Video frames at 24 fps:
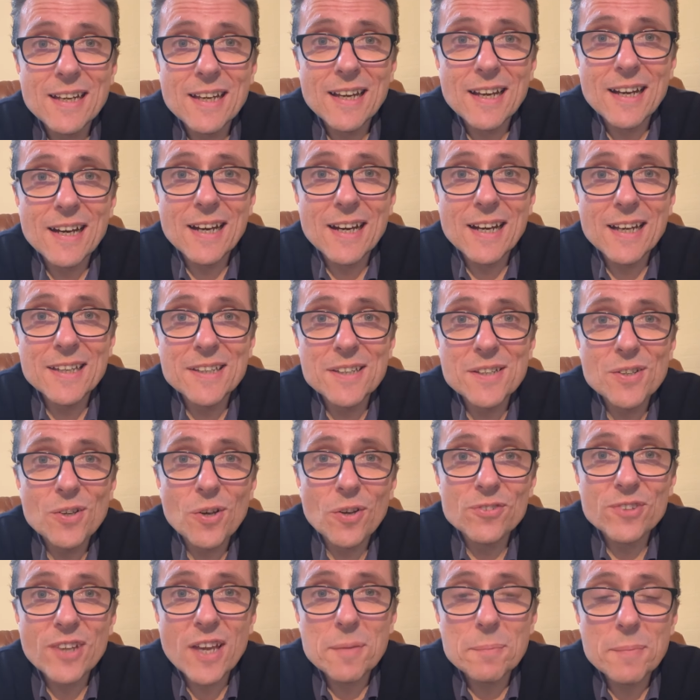Uh, you can
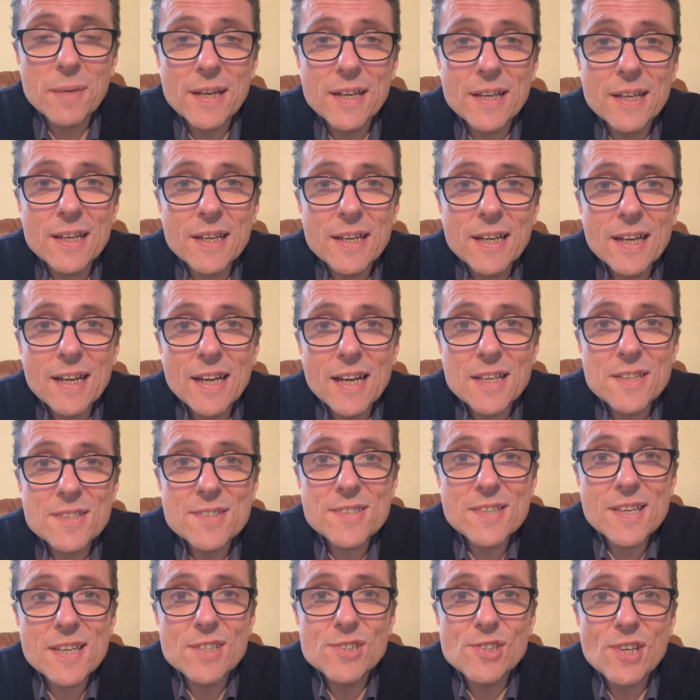contact me at
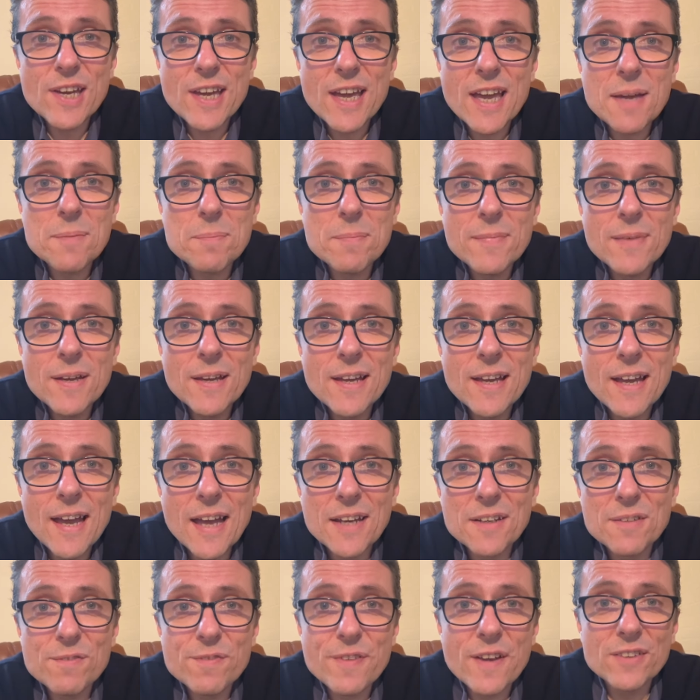cjm at
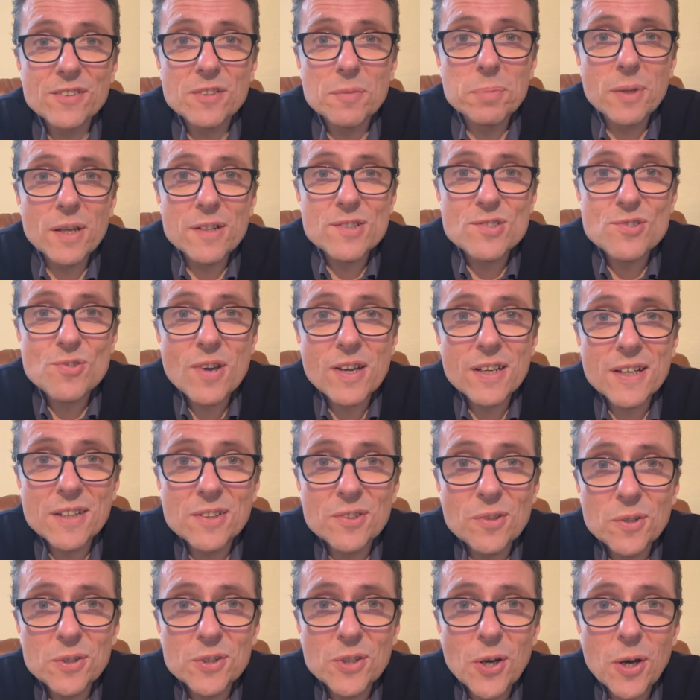
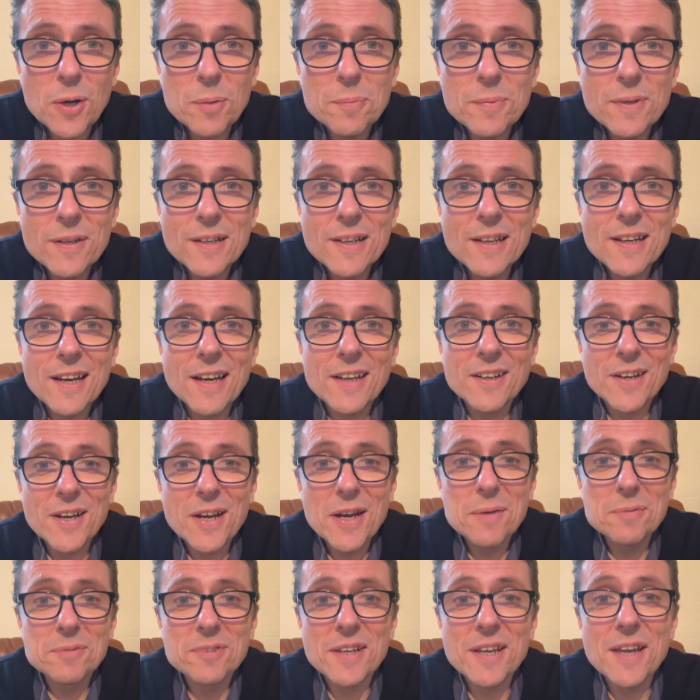infectedbloodaustralia.com and I
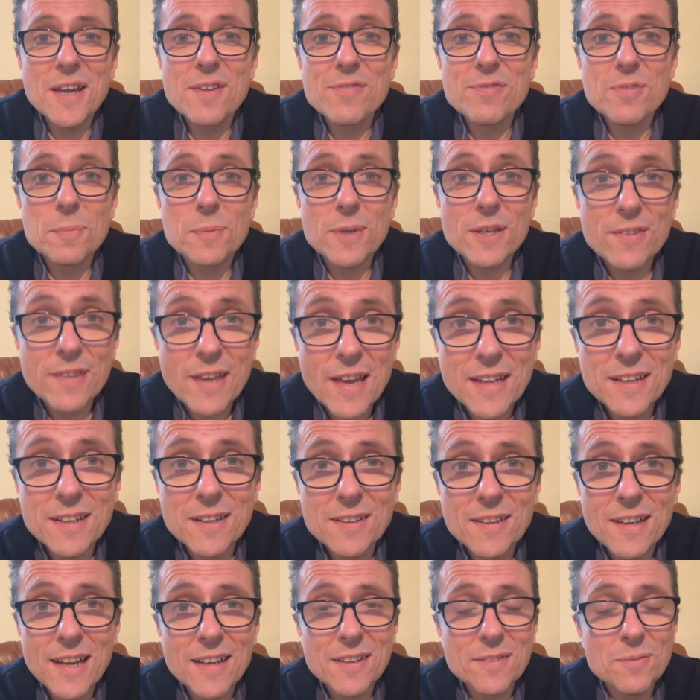hope to hear from you then.
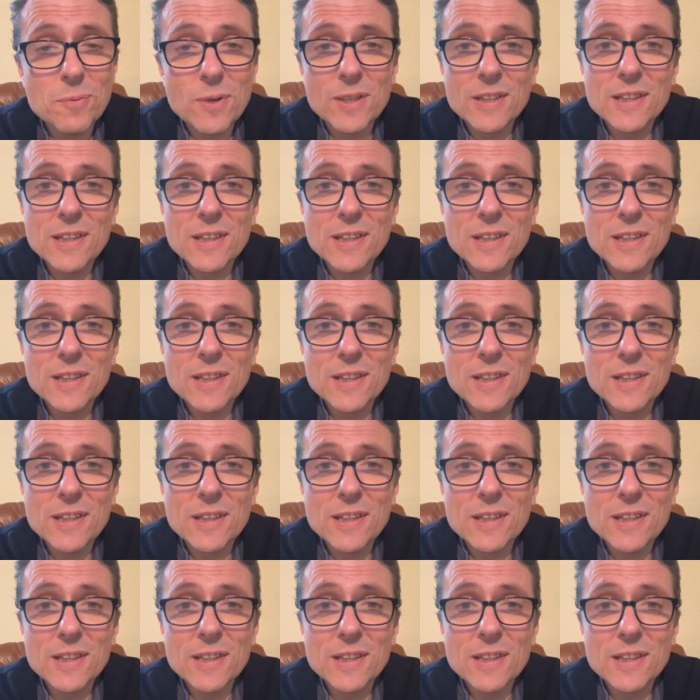And, and we'd